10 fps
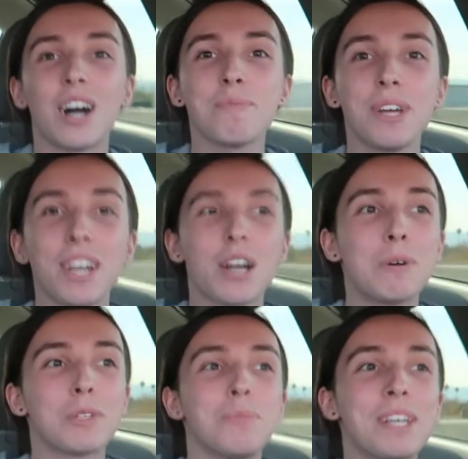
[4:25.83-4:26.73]
I'm gonna
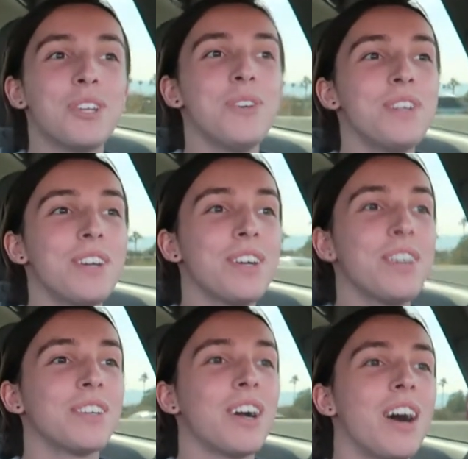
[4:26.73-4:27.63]
come up to my
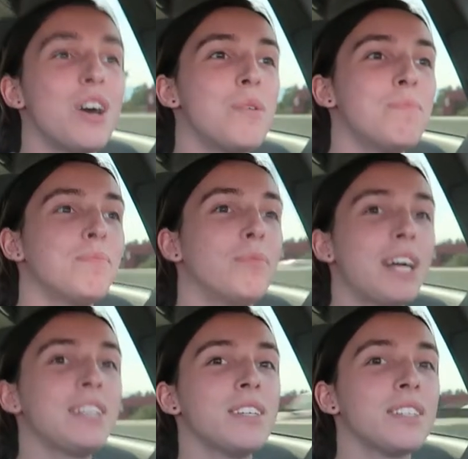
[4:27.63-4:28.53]
2-year
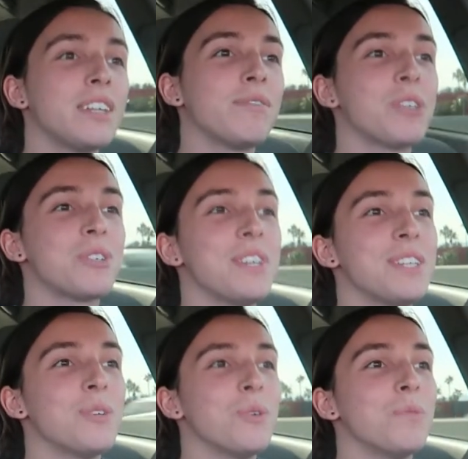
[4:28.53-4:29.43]
license anniversary
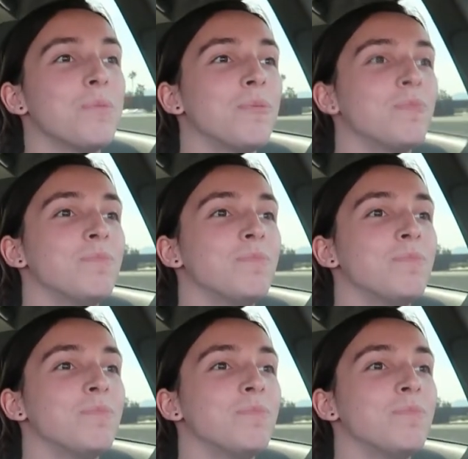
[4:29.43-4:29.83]
soon.